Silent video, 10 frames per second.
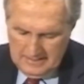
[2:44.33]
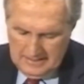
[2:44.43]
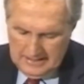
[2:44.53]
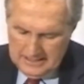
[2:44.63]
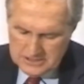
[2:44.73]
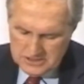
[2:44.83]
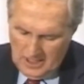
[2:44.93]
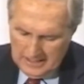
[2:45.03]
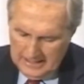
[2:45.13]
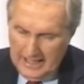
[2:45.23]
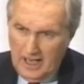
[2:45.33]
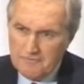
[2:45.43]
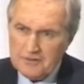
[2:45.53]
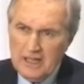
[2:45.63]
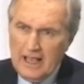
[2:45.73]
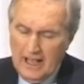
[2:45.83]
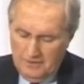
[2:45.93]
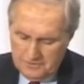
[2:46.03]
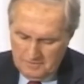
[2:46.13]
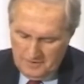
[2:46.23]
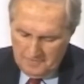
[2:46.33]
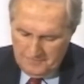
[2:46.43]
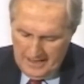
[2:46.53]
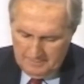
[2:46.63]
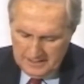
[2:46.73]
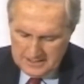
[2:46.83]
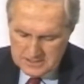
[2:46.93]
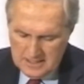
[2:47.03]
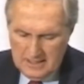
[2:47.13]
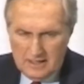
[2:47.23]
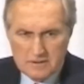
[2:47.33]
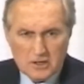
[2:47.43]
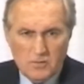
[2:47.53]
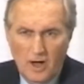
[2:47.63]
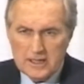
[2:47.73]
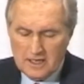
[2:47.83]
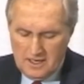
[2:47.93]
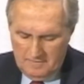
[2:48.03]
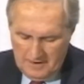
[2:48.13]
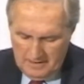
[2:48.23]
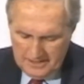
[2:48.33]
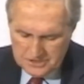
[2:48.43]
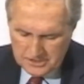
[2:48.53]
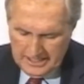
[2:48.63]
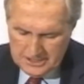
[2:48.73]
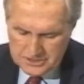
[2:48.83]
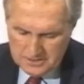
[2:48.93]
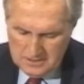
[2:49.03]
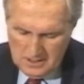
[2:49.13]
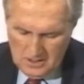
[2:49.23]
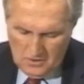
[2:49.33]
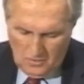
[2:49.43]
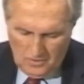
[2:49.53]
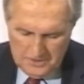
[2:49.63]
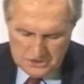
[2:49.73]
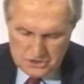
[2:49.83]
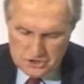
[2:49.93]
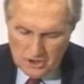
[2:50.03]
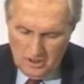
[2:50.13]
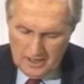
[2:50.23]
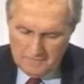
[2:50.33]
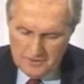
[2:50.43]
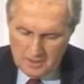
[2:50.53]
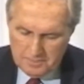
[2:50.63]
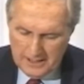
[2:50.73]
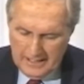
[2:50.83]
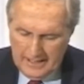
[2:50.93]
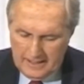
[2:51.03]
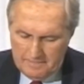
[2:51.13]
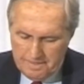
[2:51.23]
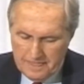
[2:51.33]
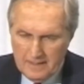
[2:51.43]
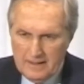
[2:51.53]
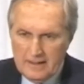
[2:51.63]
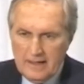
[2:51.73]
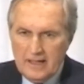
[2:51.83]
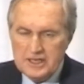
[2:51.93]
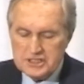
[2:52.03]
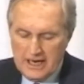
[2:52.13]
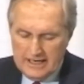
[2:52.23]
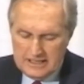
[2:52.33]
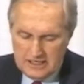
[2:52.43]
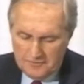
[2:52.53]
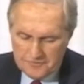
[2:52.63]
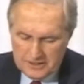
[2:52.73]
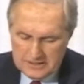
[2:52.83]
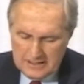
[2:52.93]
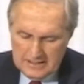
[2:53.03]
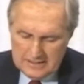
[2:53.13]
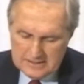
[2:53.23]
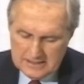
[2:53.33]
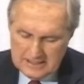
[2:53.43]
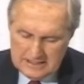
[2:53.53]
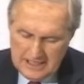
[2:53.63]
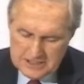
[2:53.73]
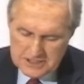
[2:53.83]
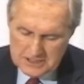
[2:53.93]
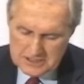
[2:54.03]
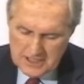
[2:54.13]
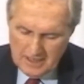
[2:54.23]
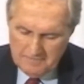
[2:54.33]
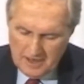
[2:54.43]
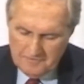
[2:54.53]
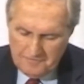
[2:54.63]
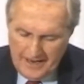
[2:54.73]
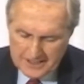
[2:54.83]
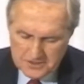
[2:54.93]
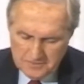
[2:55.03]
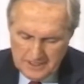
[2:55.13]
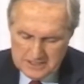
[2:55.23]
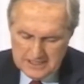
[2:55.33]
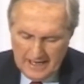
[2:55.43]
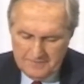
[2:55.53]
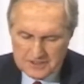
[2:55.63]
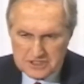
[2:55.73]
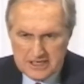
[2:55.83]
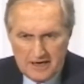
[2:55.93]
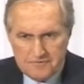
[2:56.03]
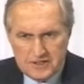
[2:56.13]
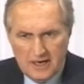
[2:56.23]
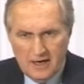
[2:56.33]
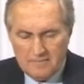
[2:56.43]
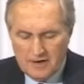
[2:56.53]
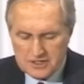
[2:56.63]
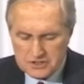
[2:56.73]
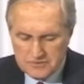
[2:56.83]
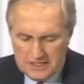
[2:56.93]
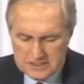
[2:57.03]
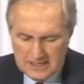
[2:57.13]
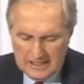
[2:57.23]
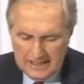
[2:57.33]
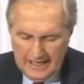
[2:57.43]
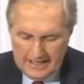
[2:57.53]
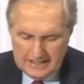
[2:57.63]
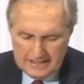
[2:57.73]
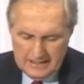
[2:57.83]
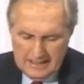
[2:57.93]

It does not allow for the health of our families, the quality of our education, or the joy of their play. It is indifferent to the decency of our factories and the safety of our streets alike.